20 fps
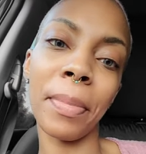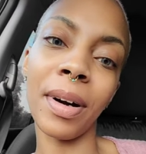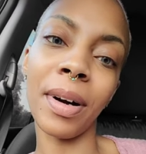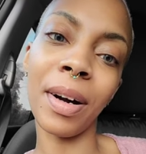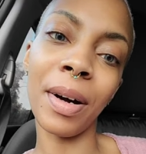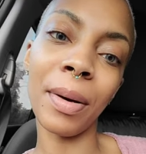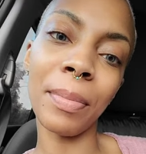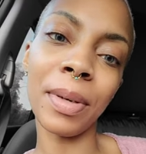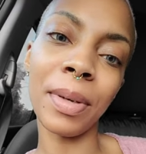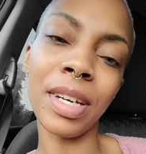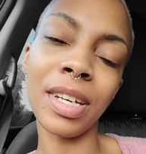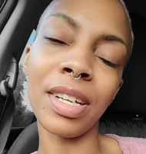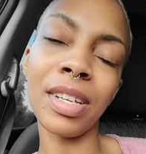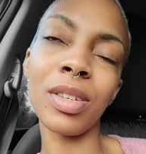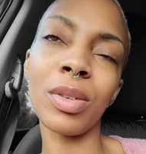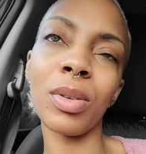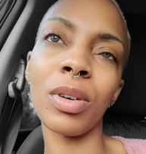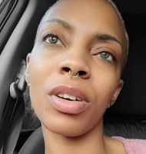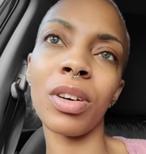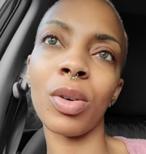up
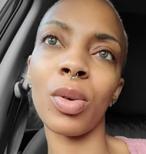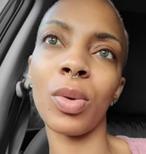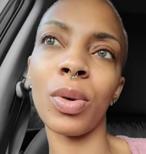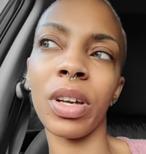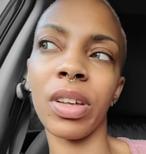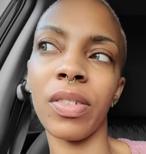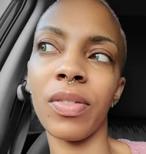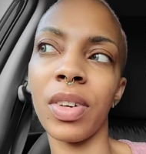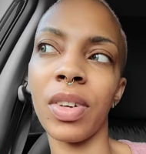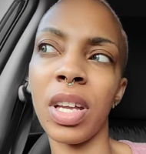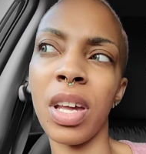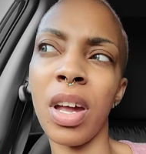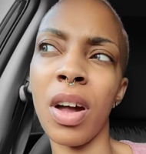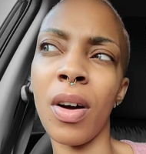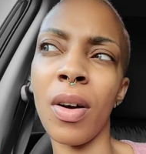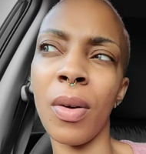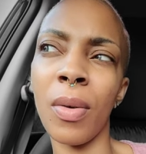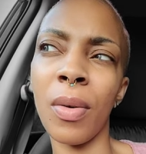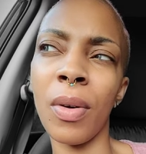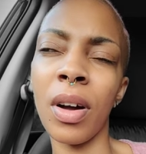and do a quick
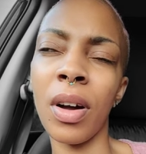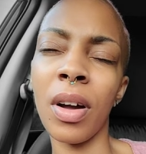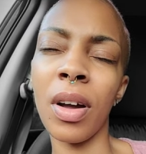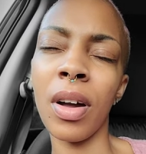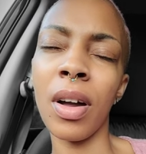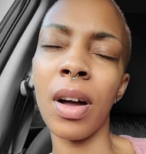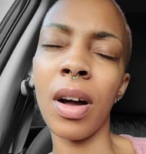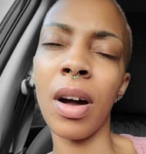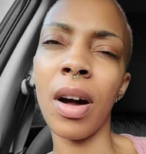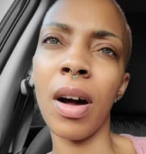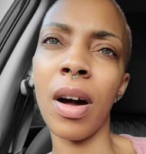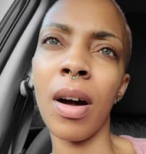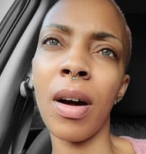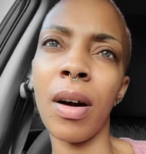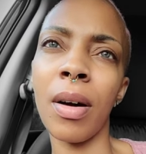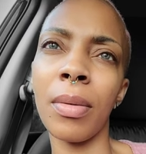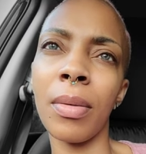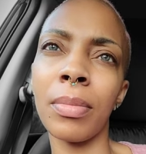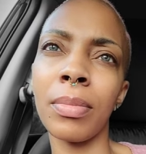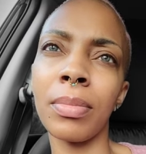video.
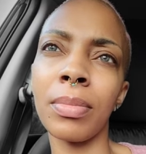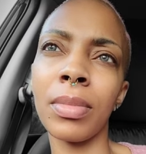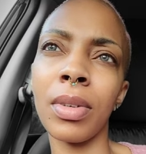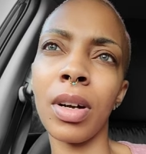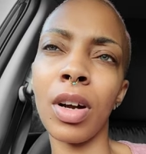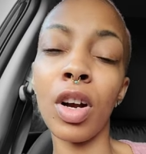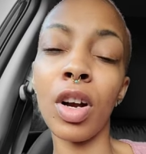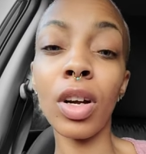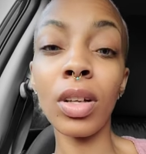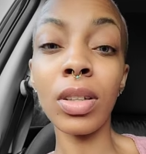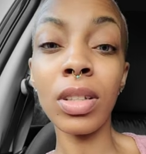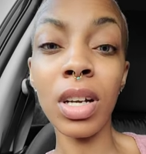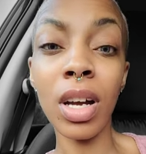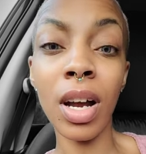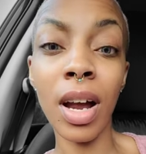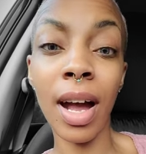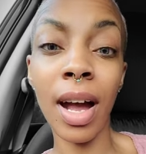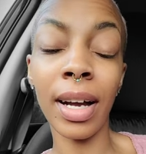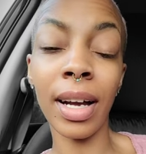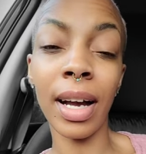Earlier
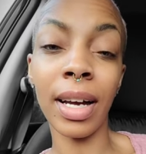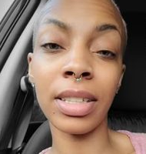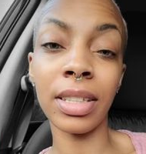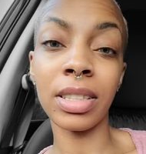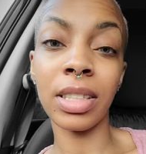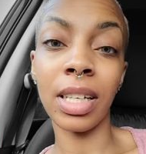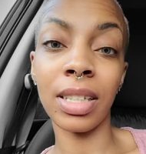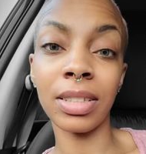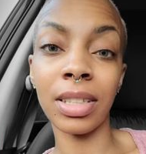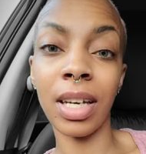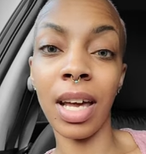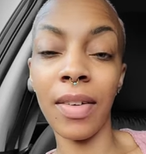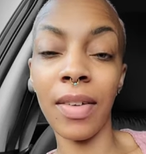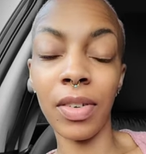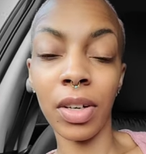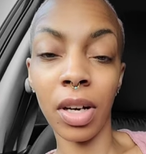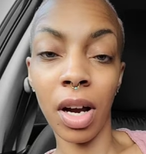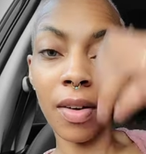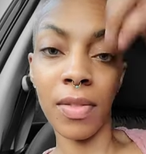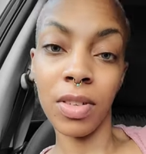I got a chance to have
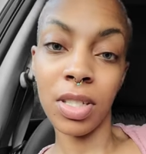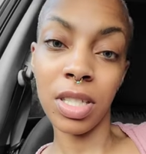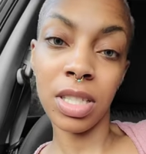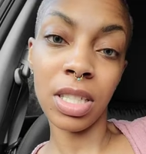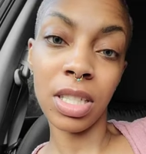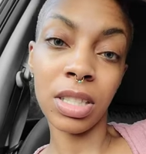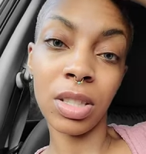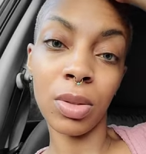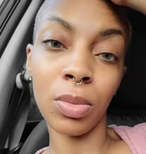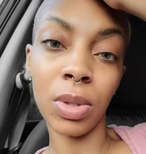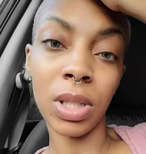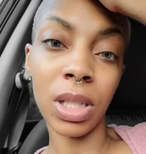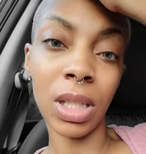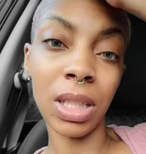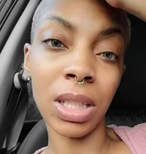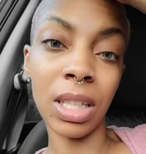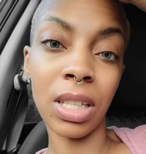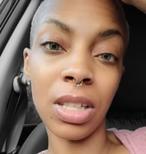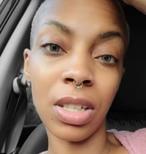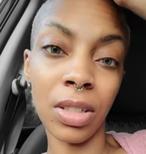a conversation with the
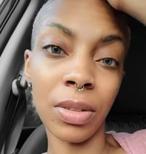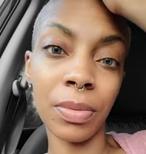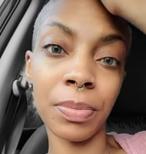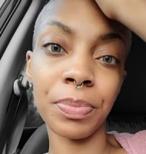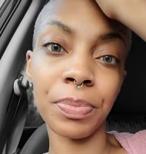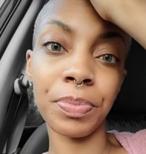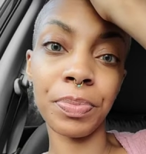leader,